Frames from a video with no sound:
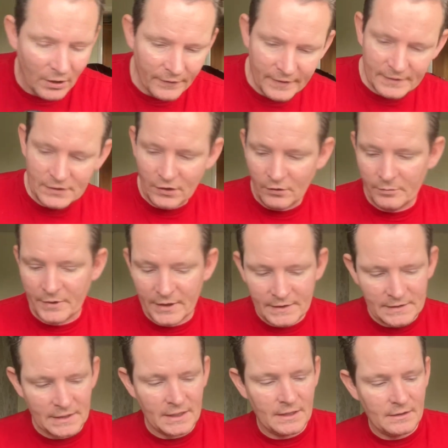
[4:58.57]
of this hobby,
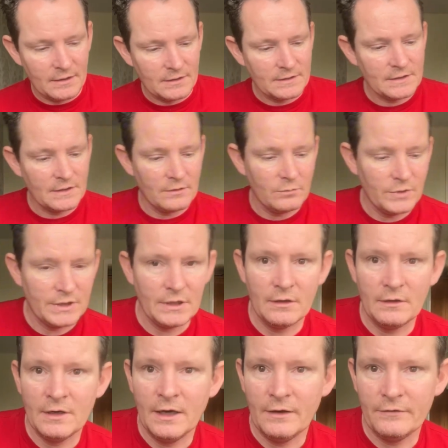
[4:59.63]
isn't it? So we don't
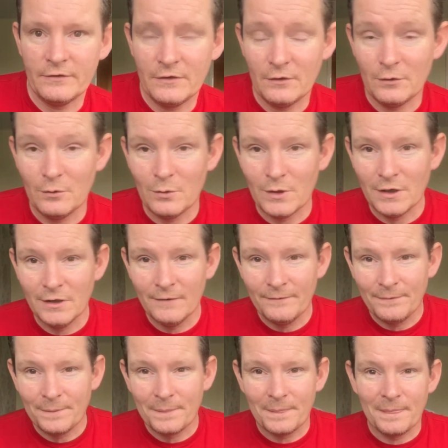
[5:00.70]
have to
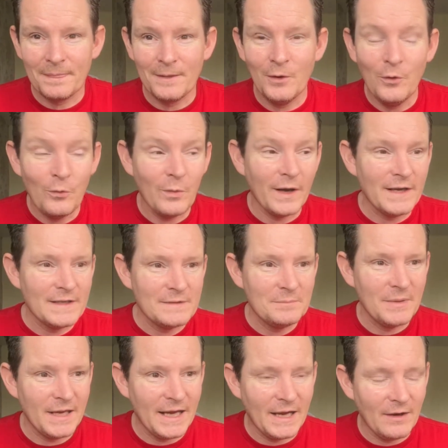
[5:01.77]
always
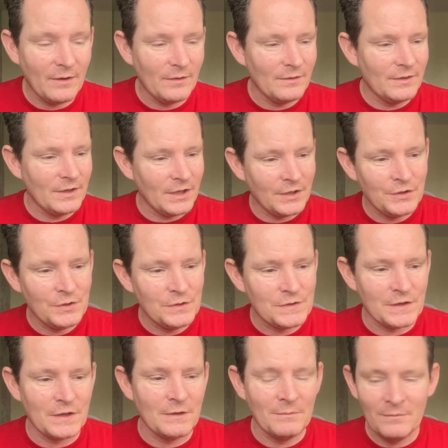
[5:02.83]
be out and
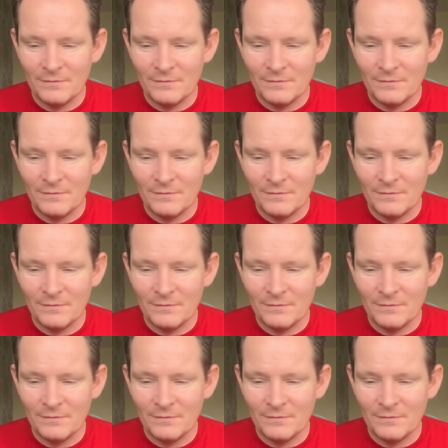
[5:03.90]
using them,